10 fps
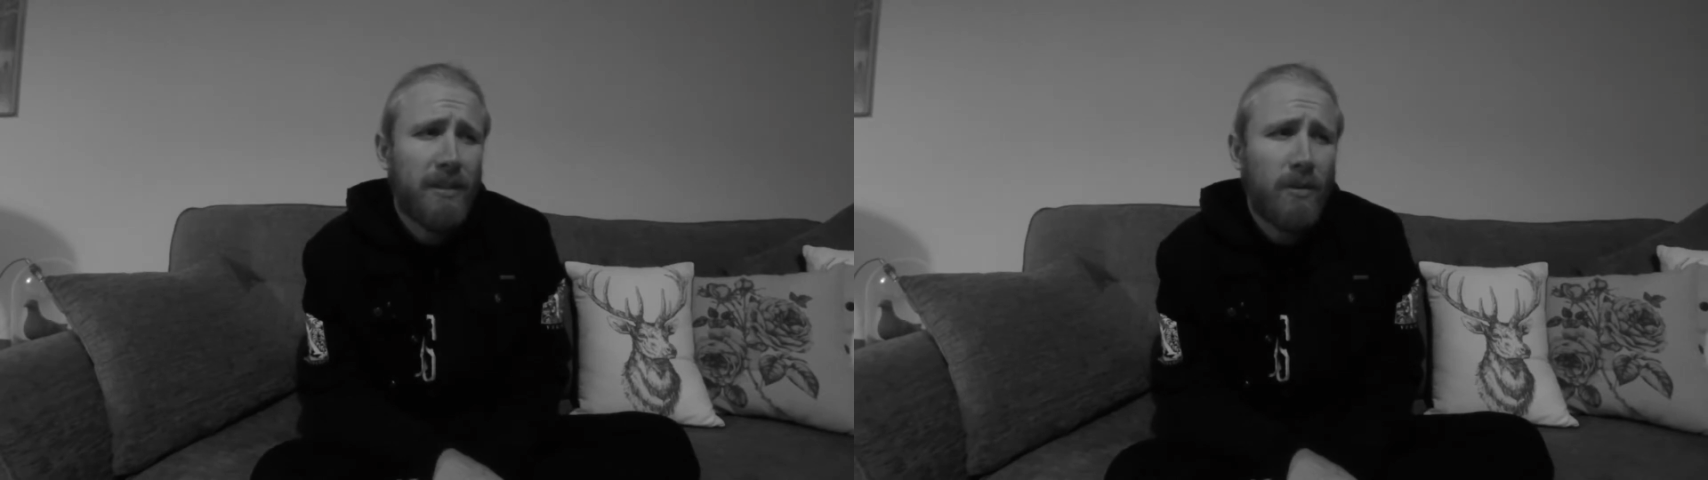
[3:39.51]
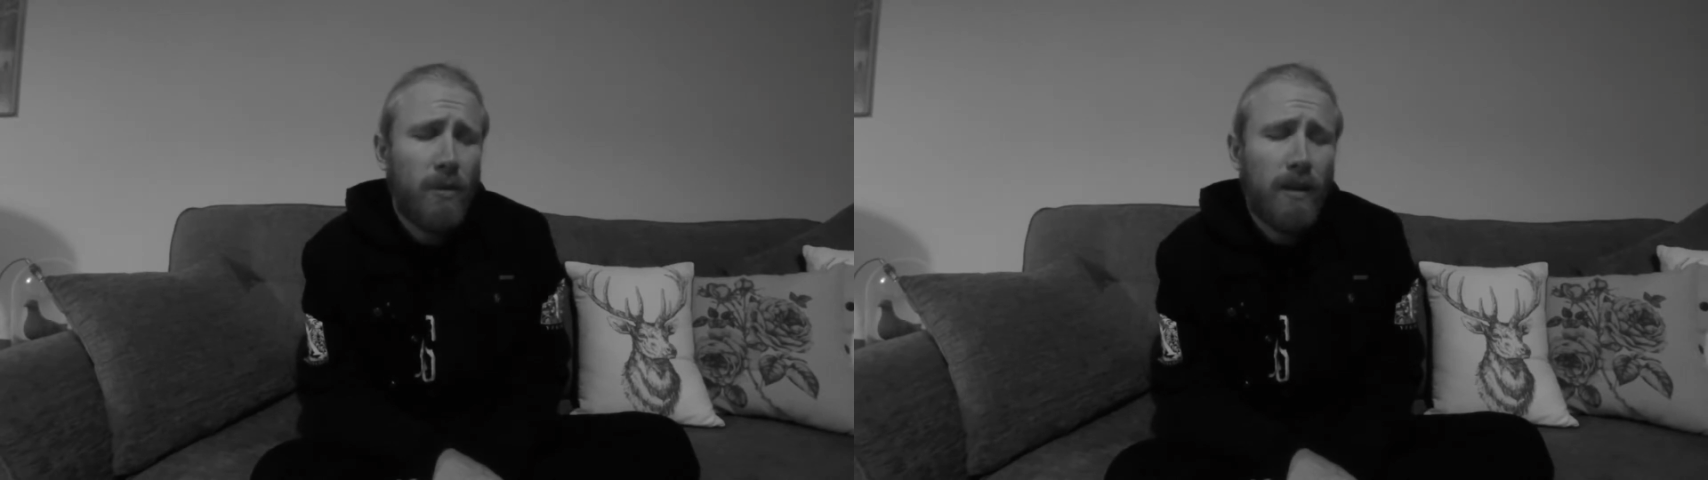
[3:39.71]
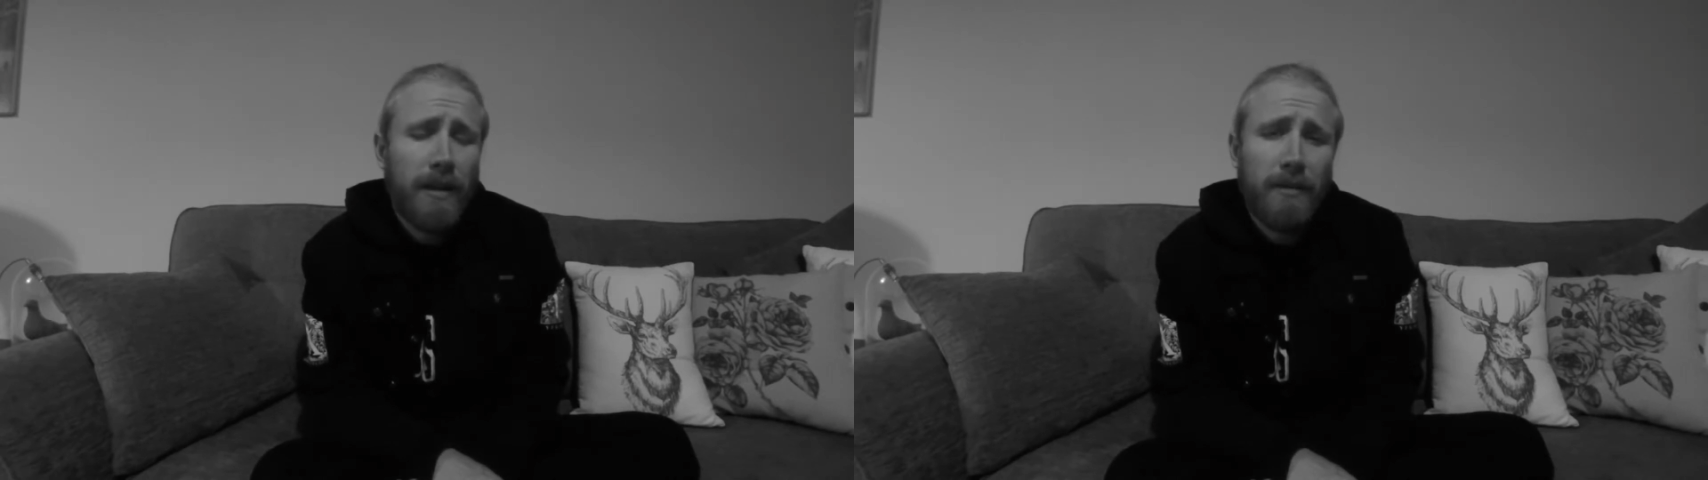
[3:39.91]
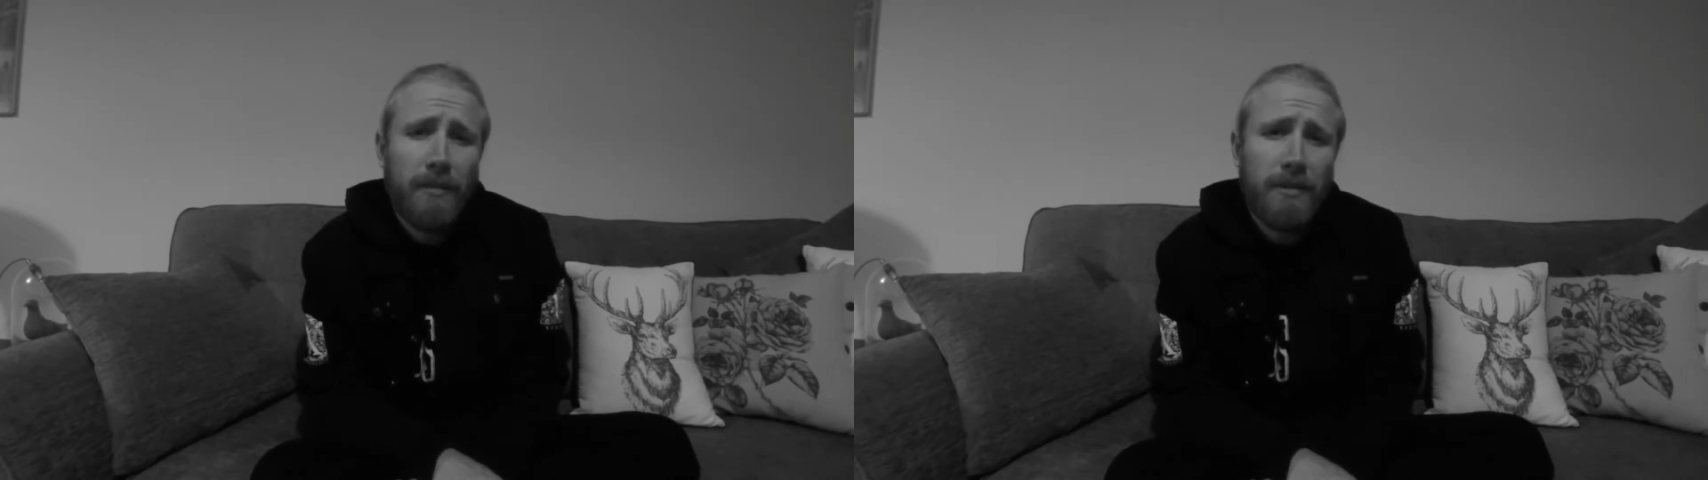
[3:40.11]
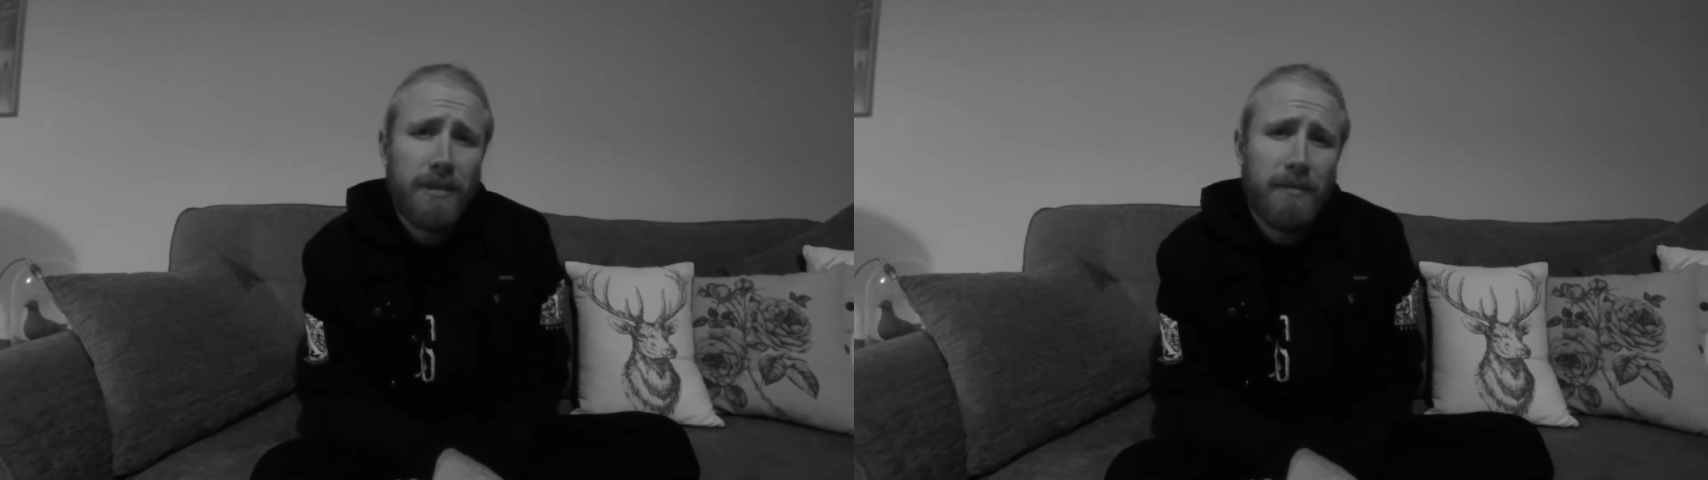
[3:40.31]
quite how
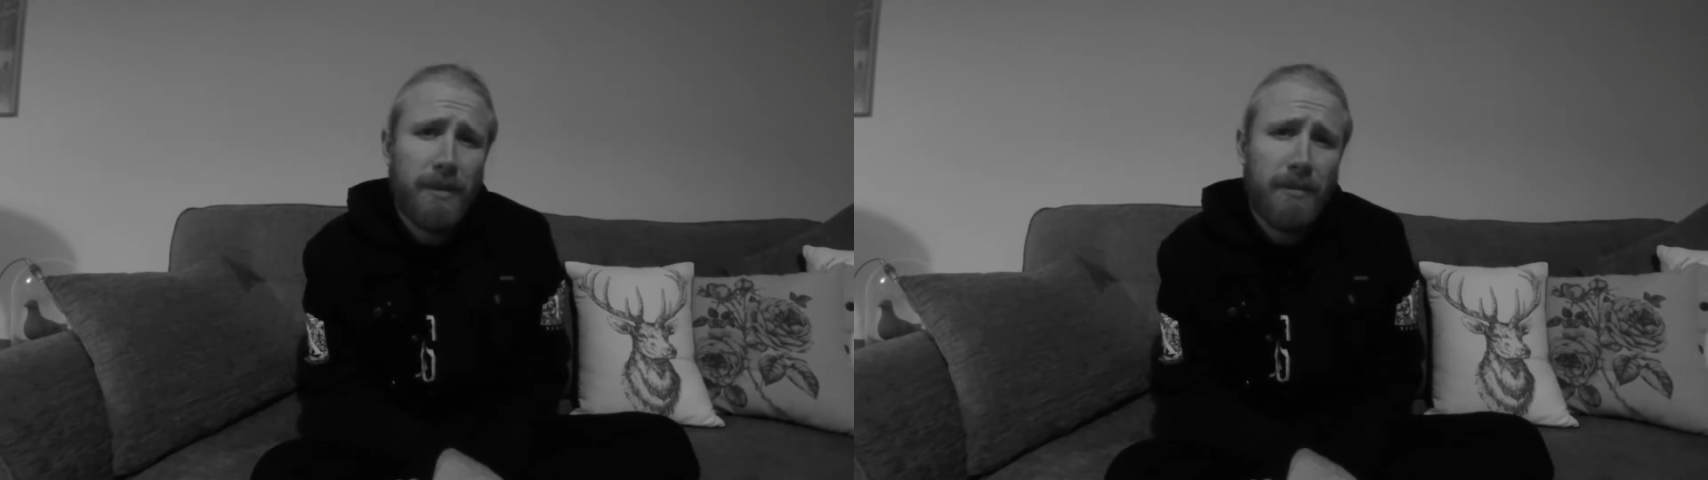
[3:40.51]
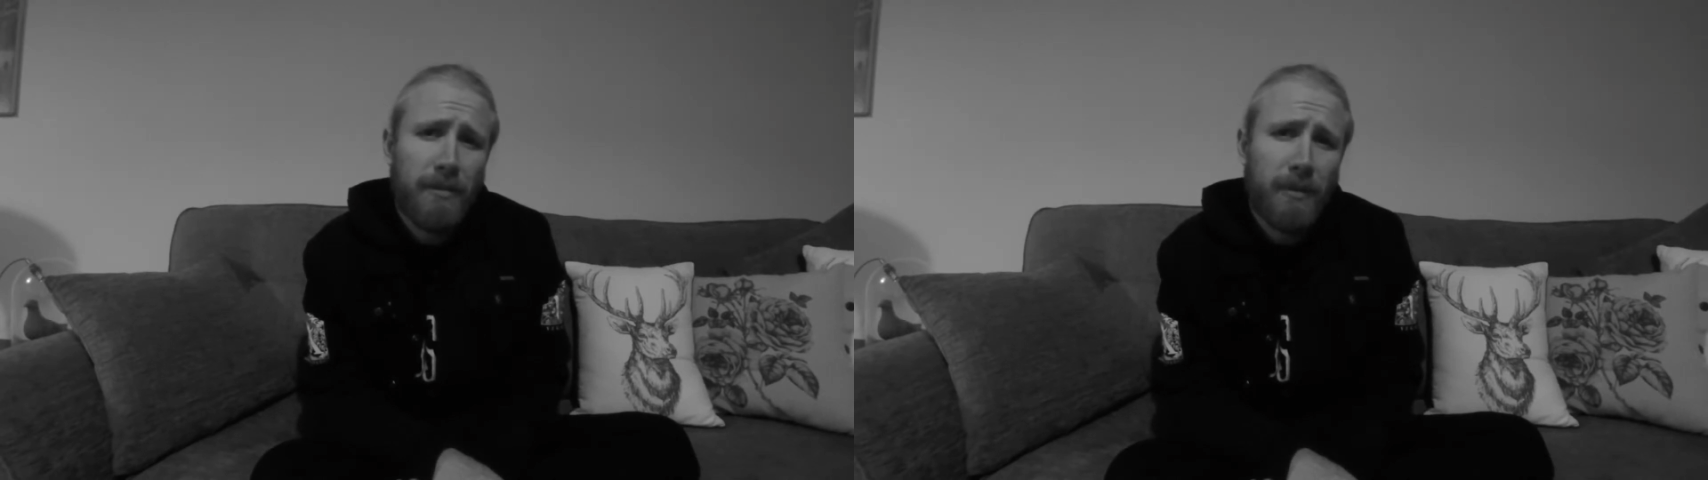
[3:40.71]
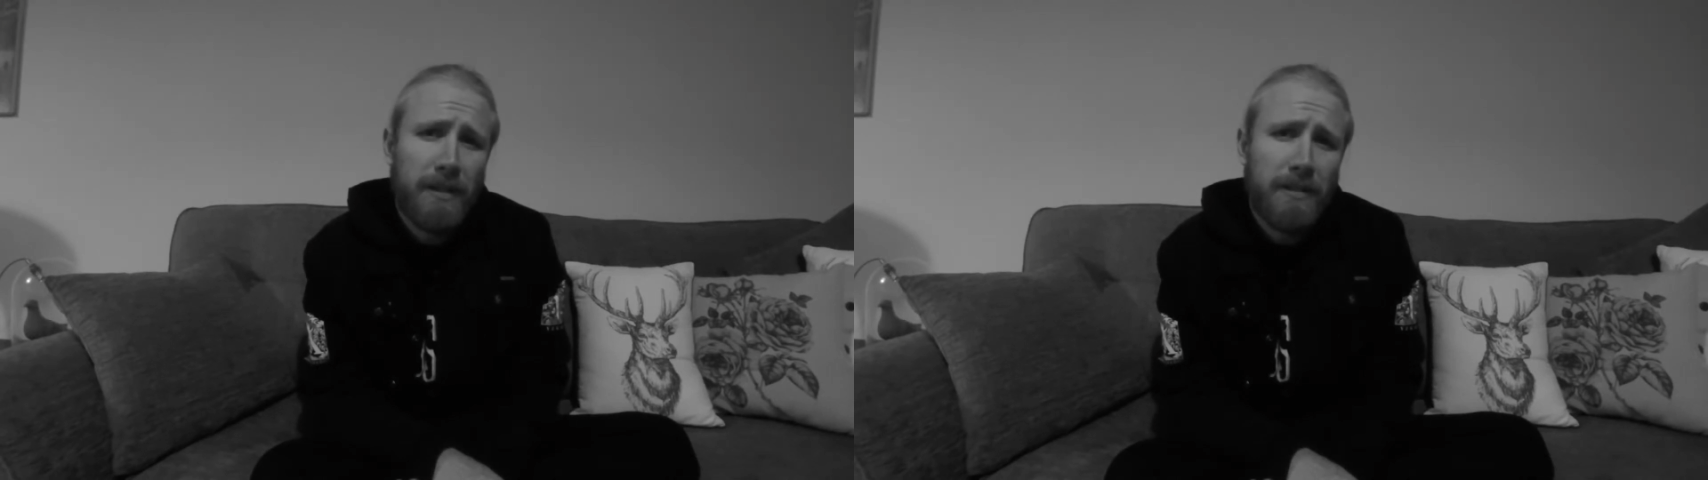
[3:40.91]
much him going away